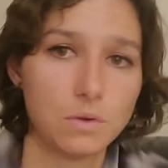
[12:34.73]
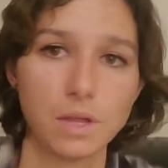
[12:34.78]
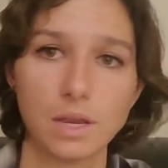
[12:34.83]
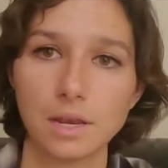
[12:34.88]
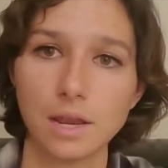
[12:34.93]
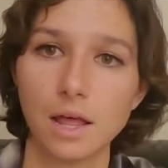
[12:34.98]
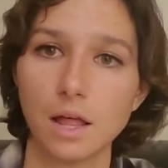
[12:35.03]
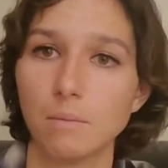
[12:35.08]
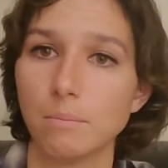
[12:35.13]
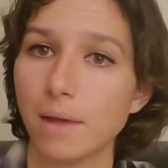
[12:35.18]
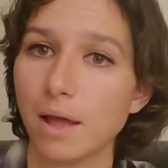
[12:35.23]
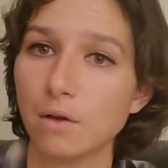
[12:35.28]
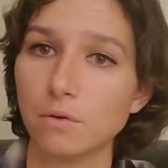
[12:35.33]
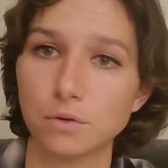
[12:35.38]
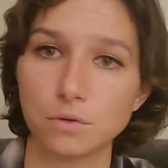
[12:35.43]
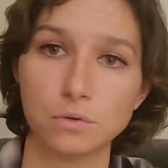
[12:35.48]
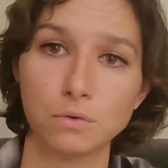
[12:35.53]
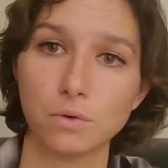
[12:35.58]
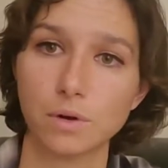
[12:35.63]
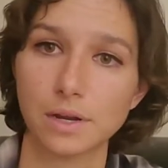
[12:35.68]
help out
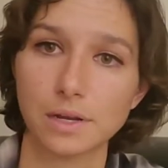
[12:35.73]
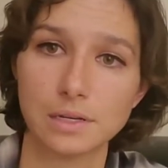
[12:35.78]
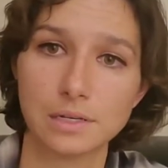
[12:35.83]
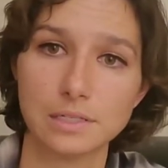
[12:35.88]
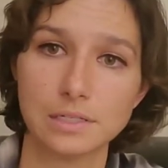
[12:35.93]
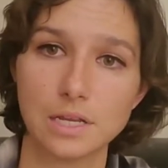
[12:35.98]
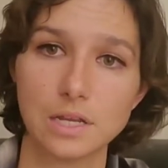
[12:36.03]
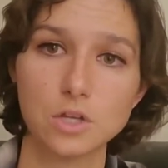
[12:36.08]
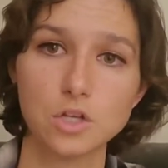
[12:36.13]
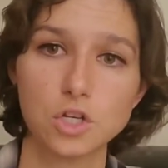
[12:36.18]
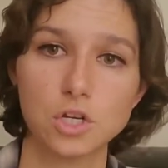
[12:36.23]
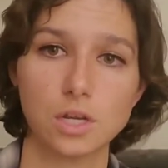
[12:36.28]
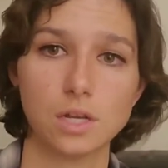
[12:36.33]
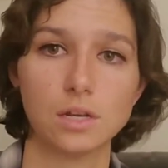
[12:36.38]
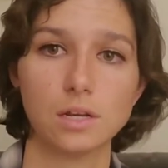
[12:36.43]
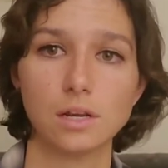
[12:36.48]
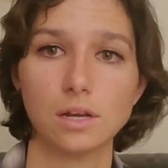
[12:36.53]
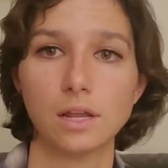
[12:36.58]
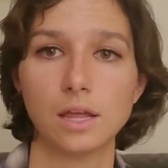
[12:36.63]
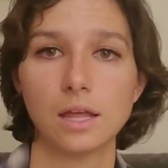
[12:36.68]
an
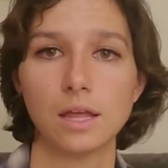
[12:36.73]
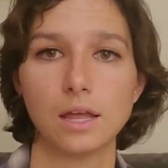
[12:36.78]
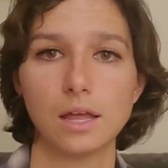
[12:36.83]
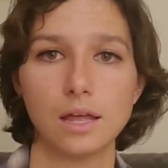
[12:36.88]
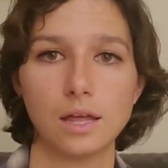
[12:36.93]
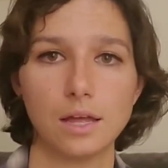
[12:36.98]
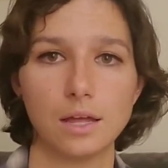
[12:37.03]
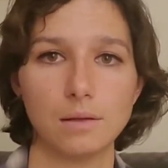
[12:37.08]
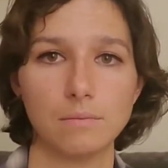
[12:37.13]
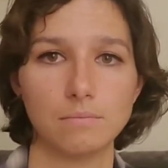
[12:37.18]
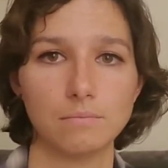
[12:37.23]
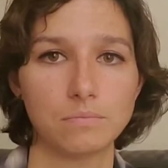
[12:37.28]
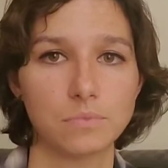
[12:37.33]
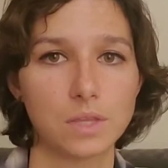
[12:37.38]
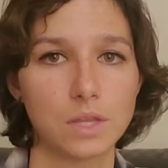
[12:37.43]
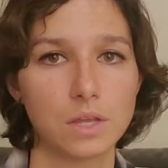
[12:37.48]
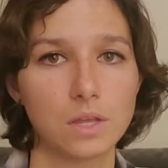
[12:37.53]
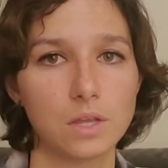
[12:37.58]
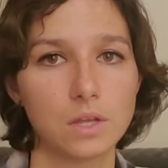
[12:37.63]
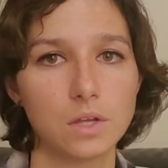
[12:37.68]
organization.
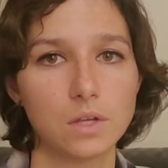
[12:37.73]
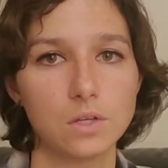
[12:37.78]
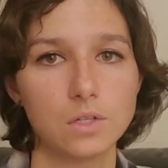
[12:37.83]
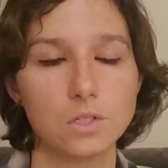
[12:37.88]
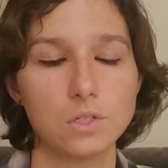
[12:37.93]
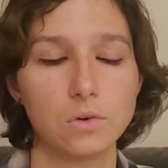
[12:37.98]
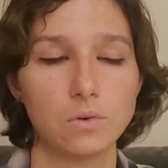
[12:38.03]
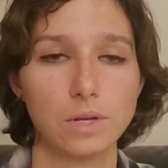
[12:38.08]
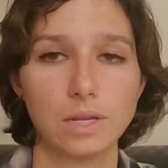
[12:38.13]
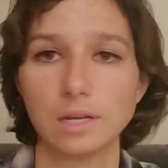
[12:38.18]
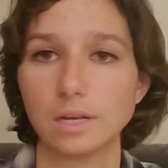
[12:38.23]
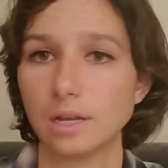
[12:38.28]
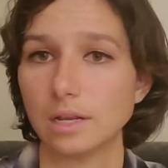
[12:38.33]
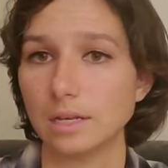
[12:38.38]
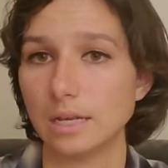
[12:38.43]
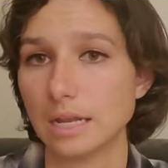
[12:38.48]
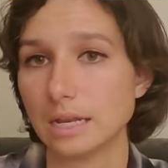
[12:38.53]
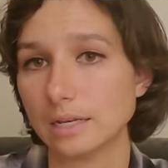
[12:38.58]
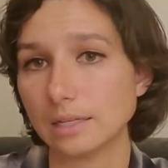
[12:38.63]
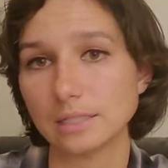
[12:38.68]
Donating
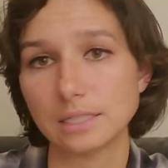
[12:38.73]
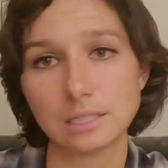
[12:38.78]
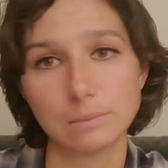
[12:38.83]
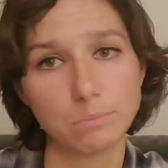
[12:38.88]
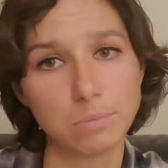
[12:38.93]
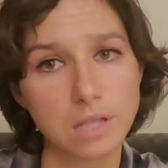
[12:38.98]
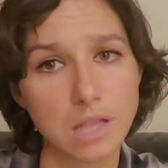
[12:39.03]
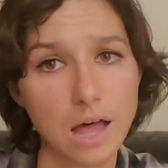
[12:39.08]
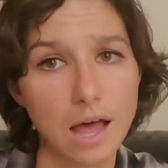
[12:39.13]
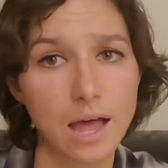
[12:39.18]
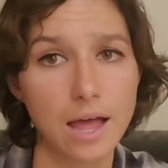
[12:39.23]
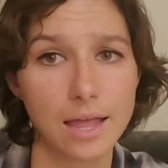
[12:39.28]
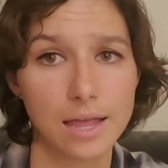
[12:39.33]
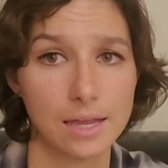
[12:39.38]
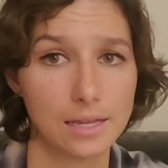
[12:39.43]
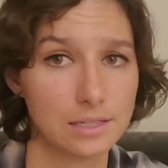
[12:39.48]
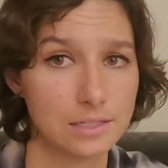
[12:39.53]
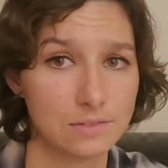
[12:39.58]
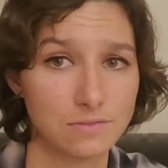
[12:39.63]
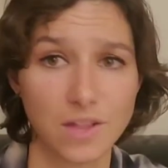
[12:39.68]
needed
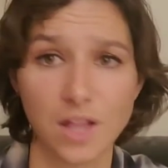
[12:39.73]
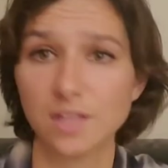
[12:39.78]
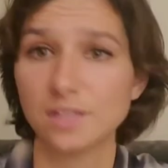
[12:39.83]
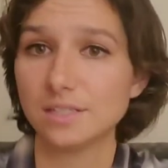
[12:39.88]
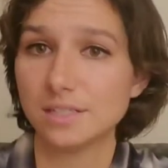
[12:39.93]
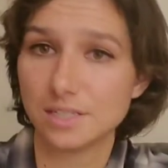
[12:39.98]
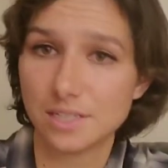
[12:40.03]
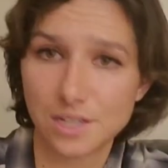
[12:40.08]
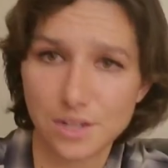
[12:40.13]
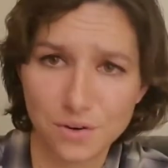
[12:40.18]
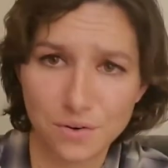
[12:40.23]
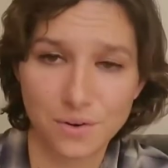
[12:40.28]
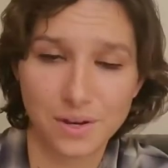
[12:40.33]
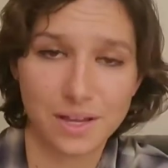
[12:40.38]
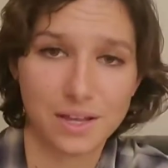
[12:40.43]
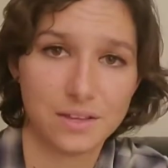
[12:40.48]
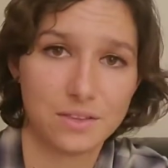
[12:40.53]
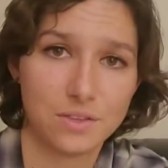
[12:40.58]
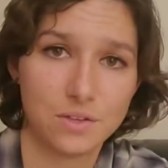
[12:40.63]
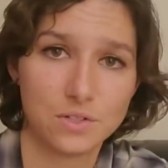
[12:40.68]
supplies,
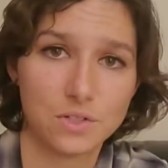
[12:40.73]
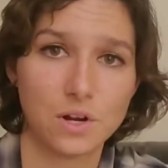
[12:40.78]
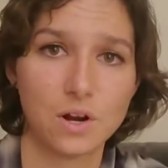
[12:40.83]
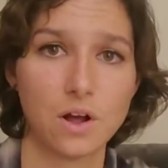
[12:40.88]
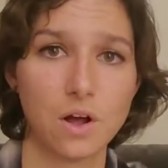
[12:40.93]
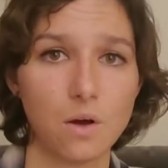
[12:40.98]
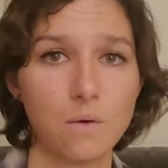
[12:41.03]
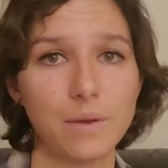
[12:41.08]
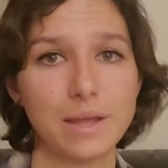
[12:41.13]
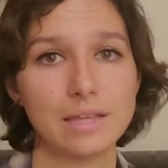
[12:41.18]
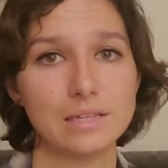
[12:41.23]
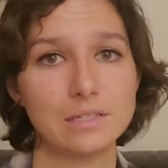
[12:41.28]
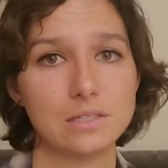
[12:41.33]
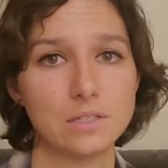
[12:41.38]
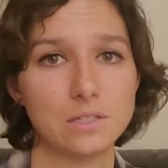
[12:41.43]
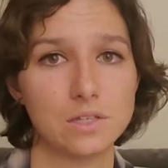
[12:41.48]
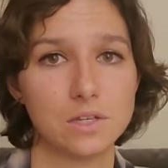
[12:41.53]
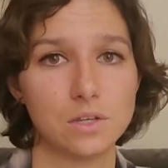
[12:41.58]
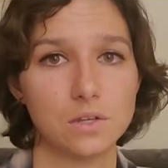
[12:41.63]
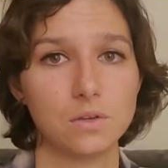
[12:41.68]
volunteering, those are all ways
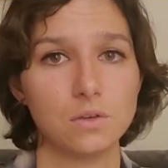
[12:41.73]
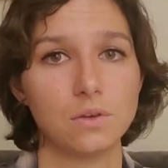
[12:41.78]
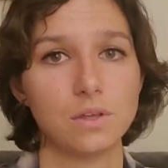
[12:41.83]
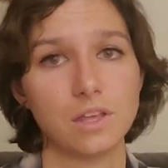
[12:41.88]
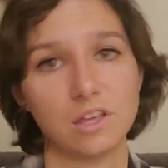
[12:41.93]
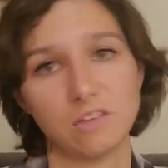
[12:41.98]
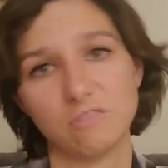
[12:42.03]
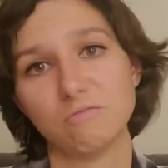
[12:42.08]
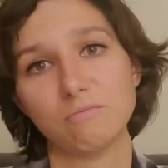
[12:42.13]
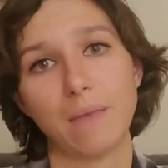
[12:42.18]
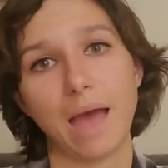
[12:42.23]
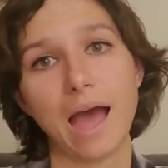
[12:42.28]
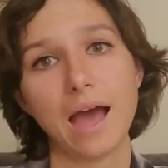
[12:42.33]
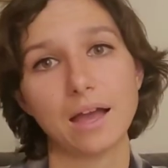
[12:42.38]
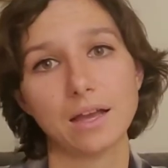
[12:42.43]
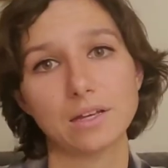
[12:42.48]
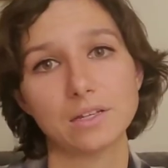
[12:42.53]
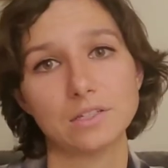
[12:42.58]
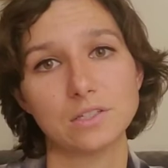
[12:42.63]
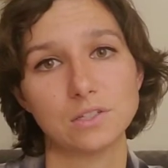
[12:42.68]
to give
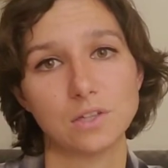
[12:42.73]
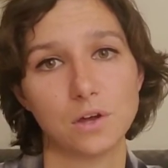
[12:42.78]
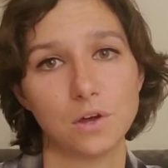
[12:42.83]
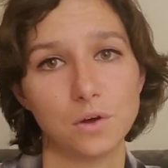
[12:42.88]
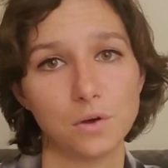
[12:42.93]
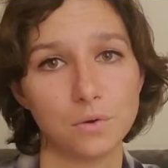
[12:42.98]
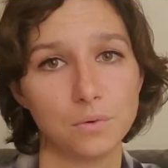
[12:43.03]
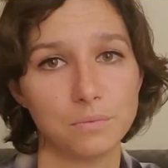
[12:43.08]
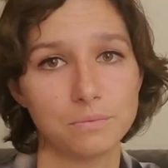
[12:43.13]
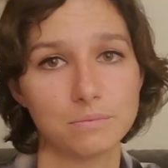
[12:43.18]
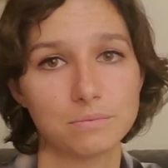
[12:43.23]
back. So